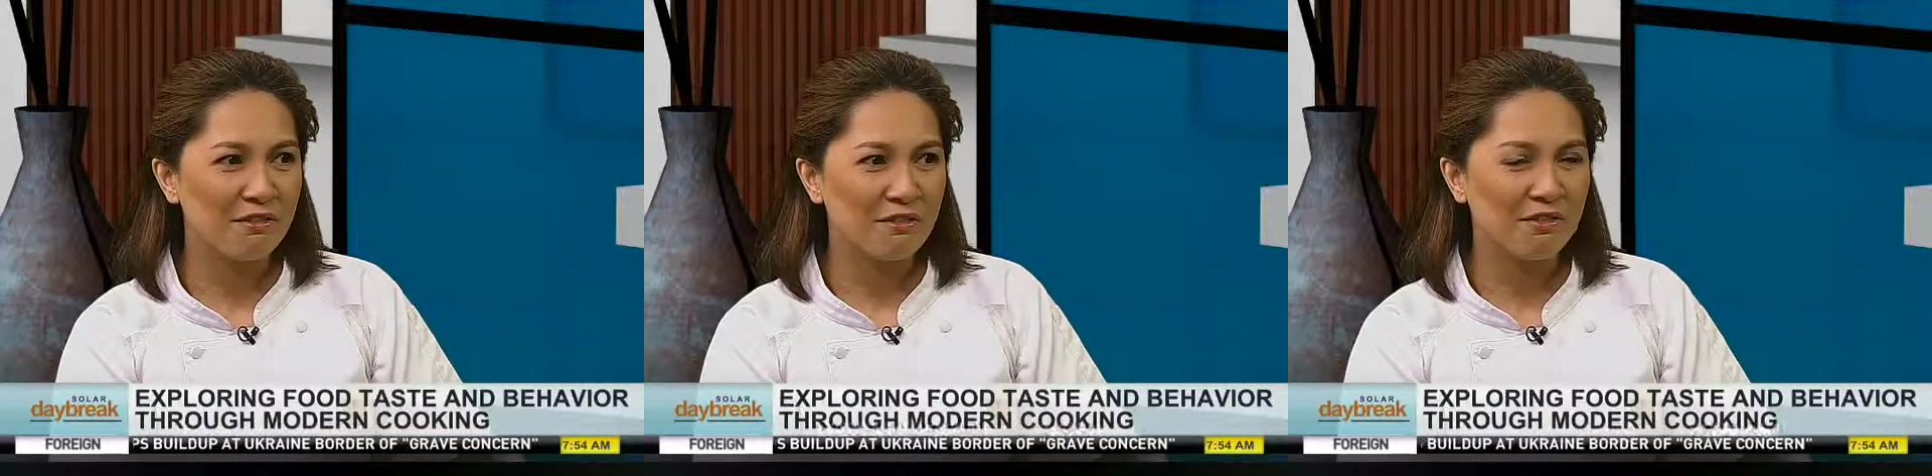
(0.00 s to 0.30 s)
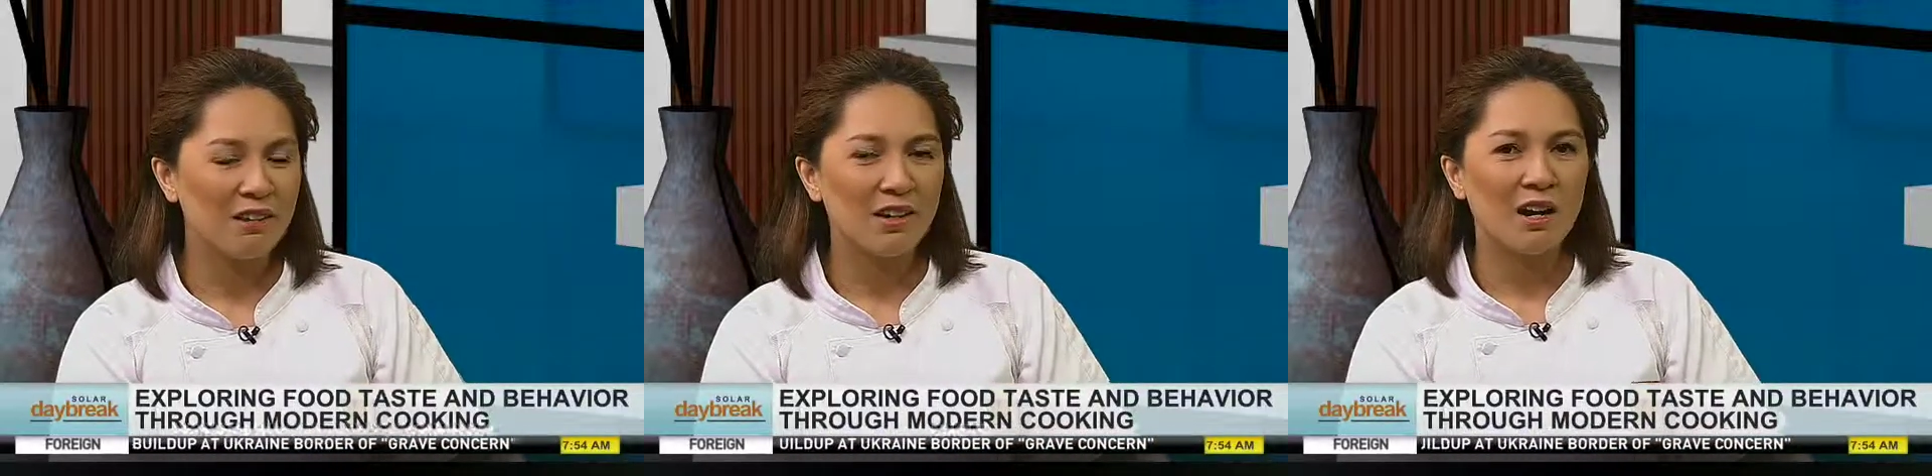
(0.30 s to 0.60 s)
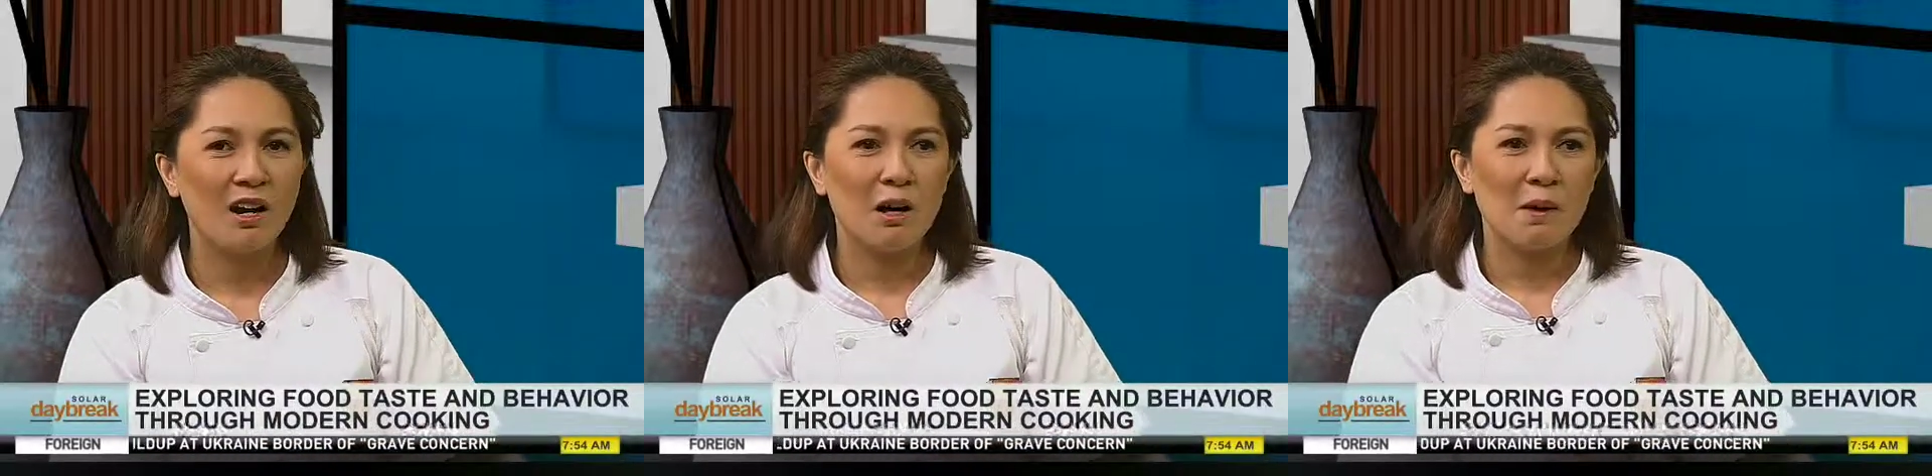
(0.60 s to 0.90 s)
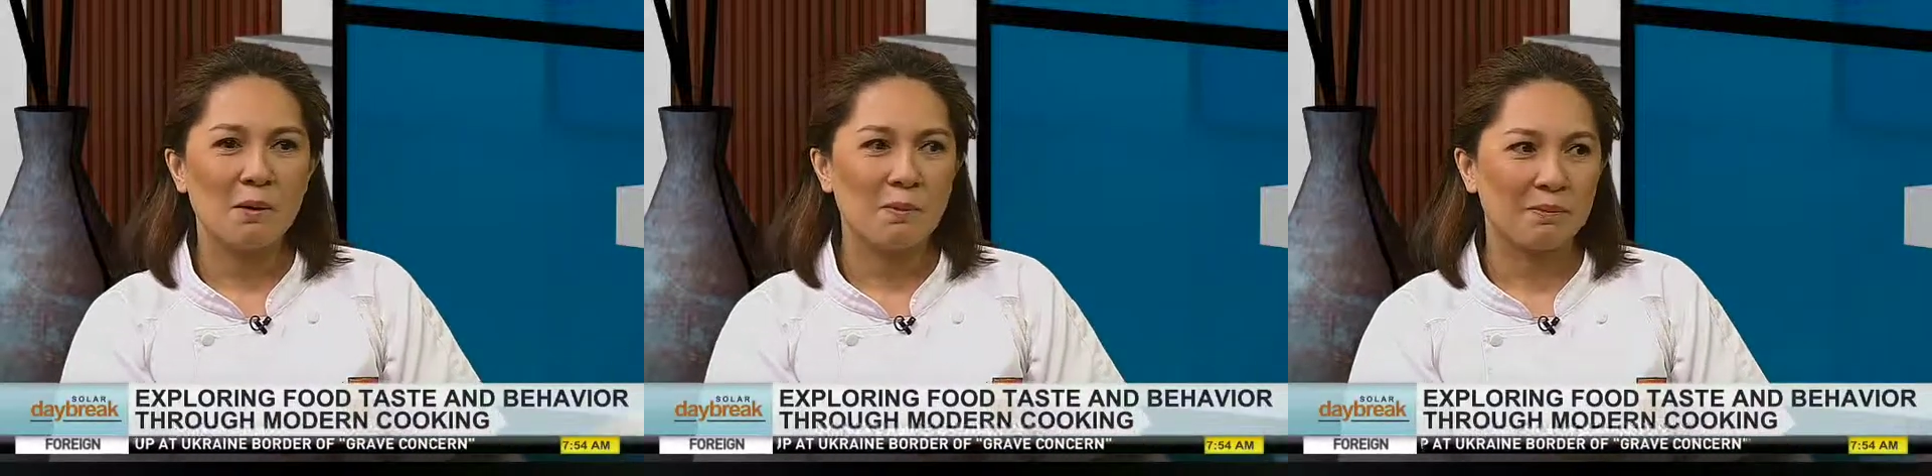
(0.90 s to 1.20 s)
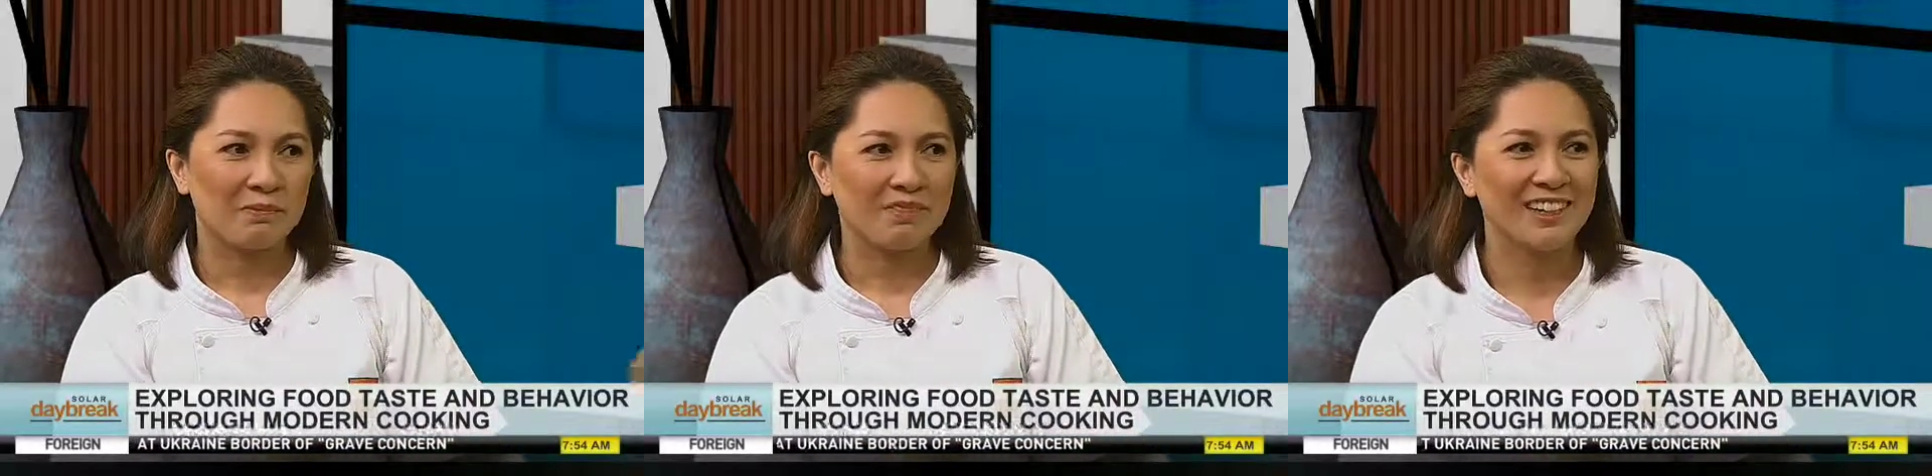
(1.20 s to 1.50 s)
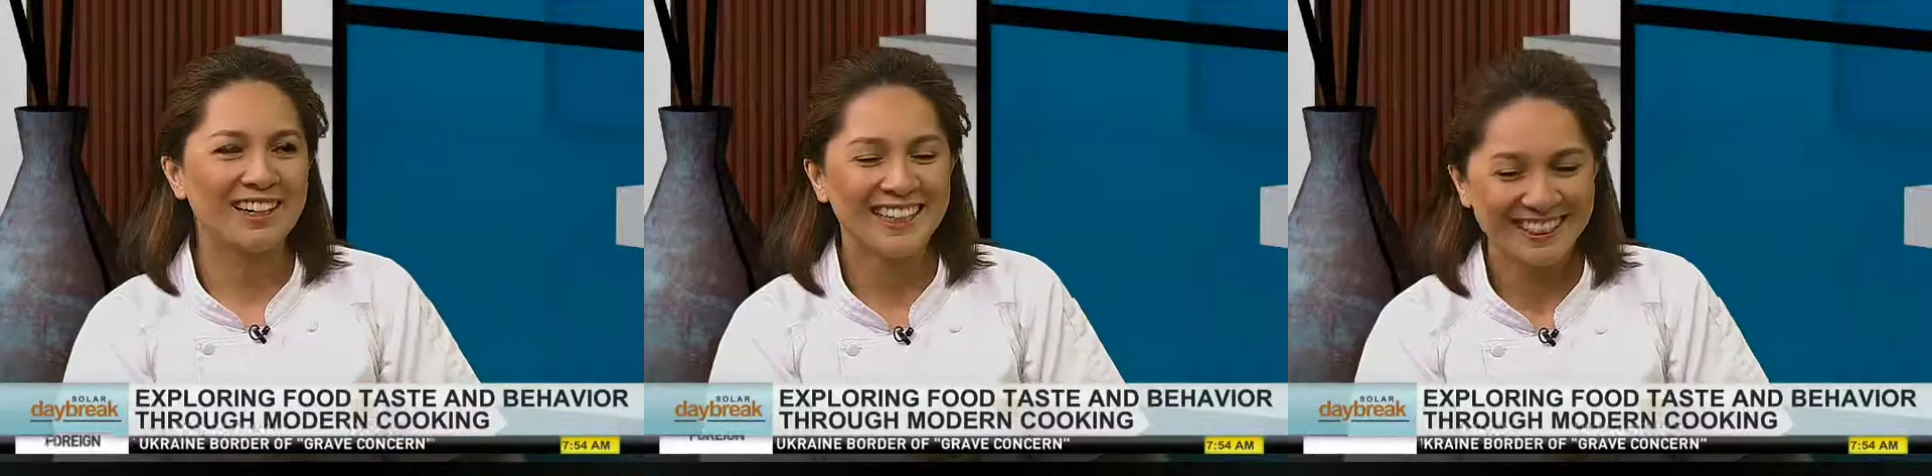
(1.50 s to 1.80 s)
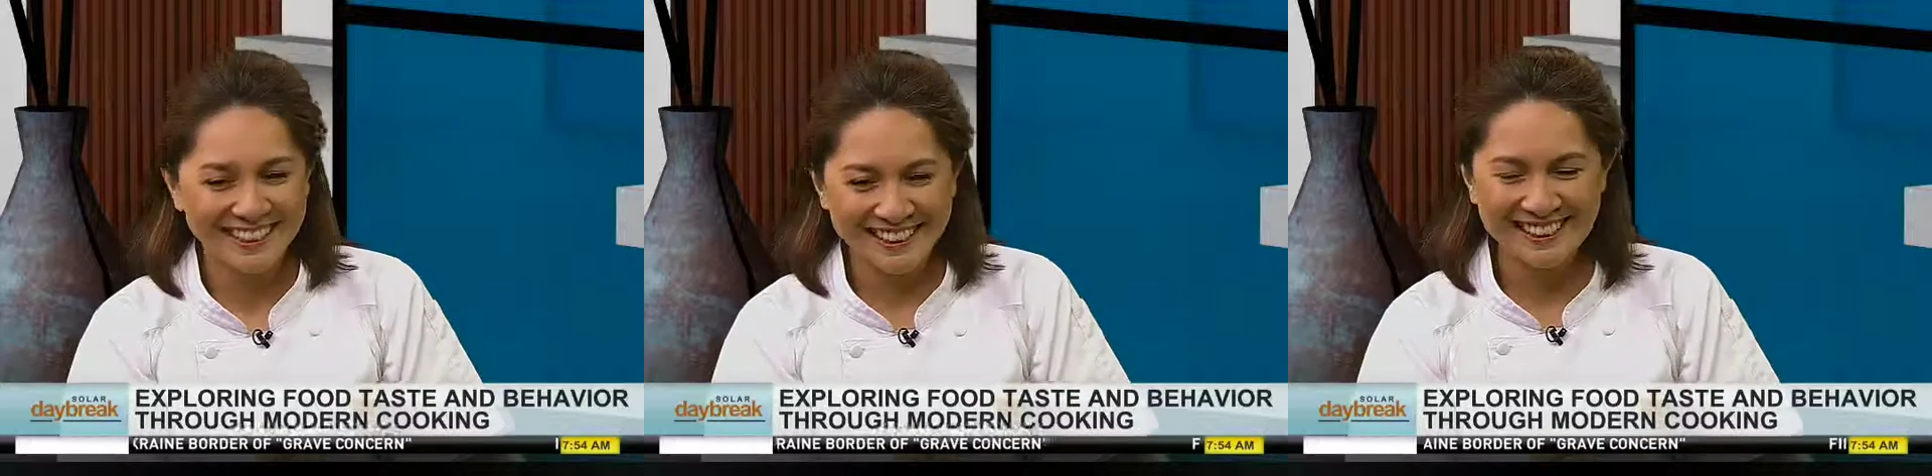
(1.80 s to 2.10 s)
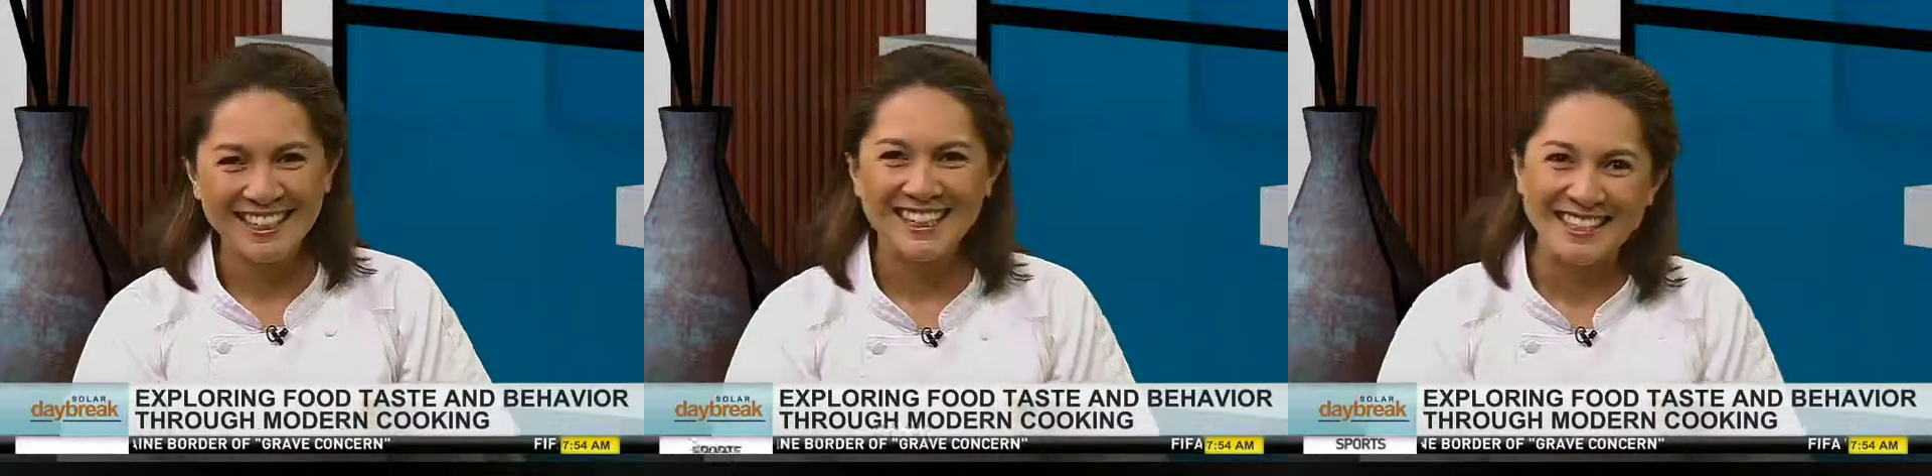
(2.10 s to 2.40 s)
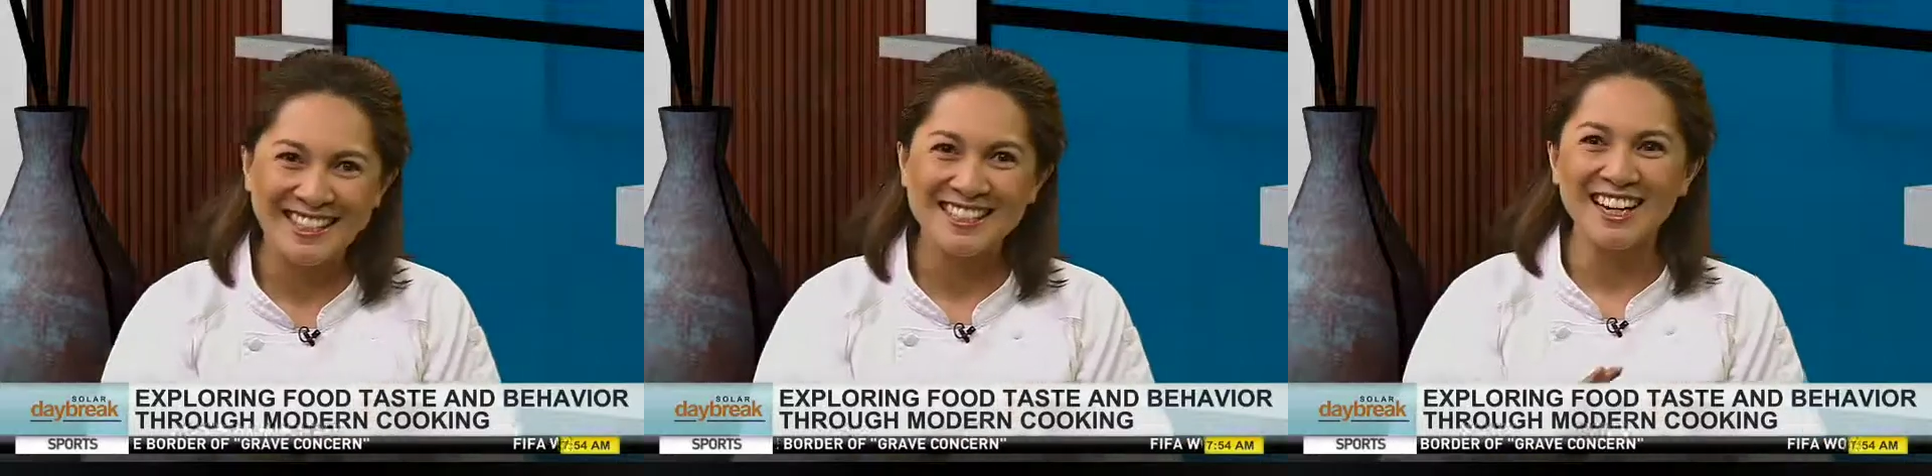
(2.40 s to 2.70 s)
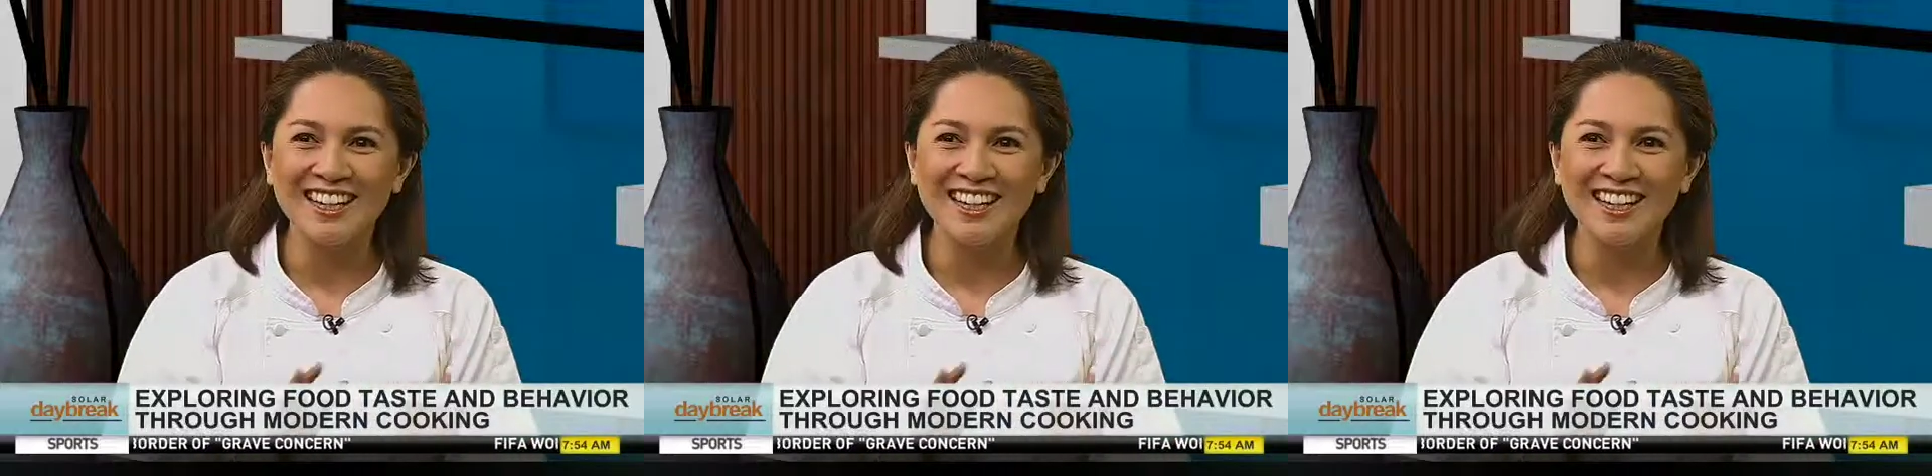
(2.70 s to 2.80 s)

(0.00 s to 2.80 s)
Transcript: yeah, like yourself. But I can't afford